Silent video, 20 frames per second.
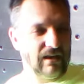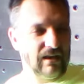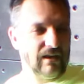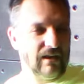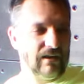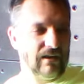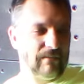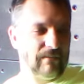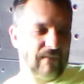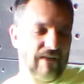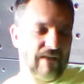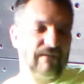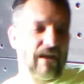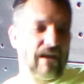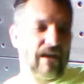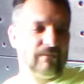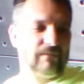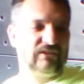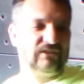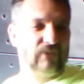I've
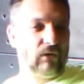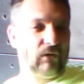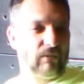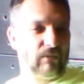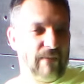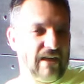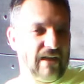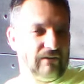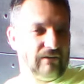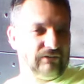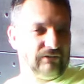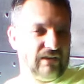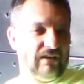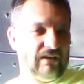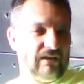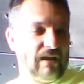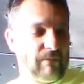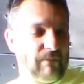got my solar panels here.